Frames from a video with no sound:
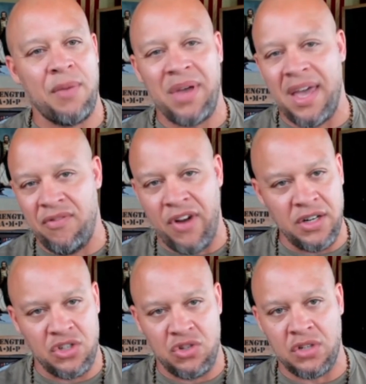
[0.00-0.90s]
So I became very
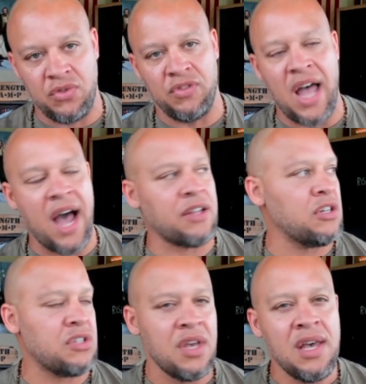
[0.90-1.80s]
distrustful of
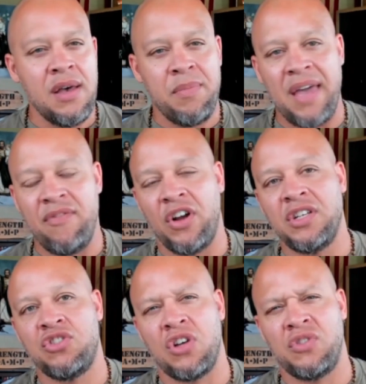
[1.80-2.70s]
doctors, became very
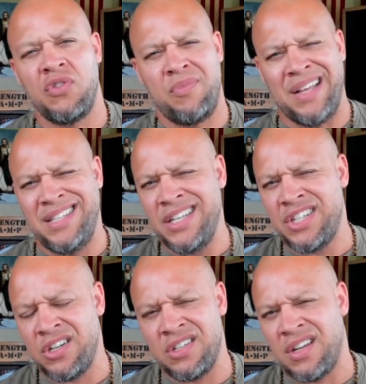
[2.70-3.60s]
distrustful of my teachers.